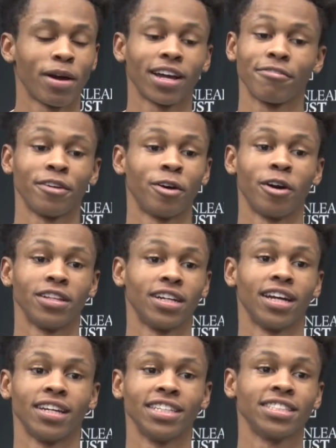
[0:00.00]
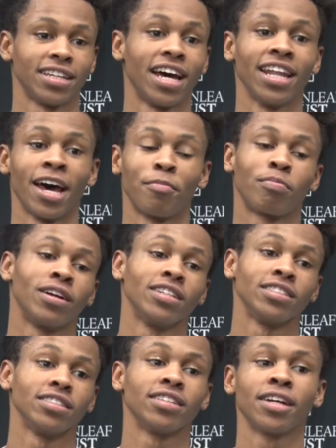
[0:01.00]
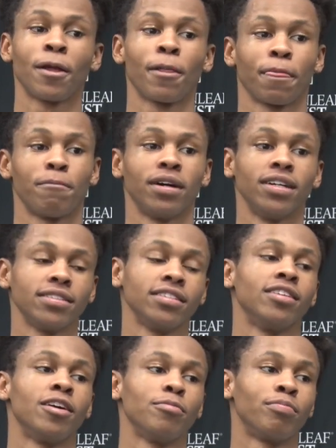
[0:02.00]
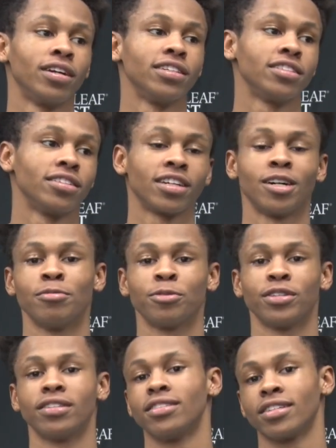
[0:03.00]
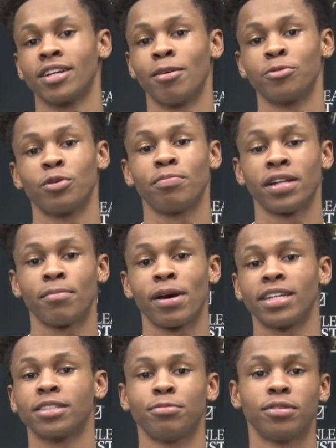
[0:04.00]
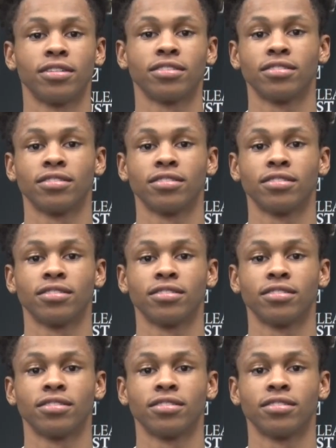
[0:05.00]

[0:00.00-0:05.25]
I could feel all of that. It's a lot of pressure, but pressure comes with playing basketball.